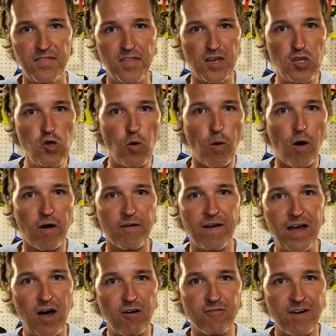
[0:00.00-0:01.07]

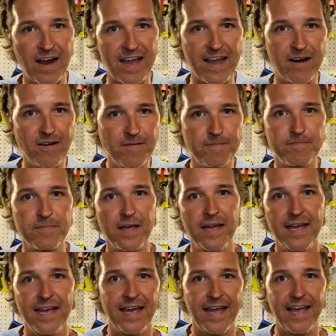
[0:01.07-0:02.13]
URL right here.
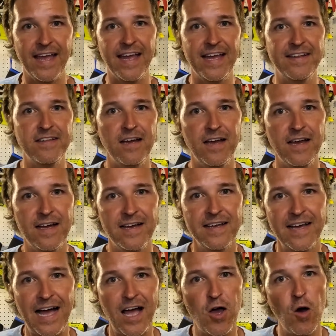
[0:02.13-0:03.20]
And
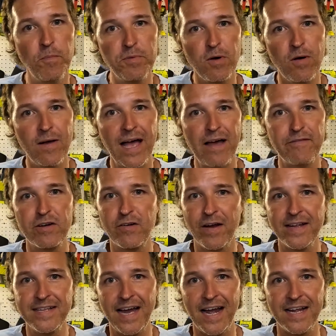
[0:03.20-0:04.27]
I hope you all have a
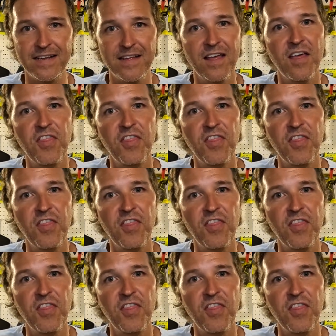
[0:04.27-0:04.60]
great night.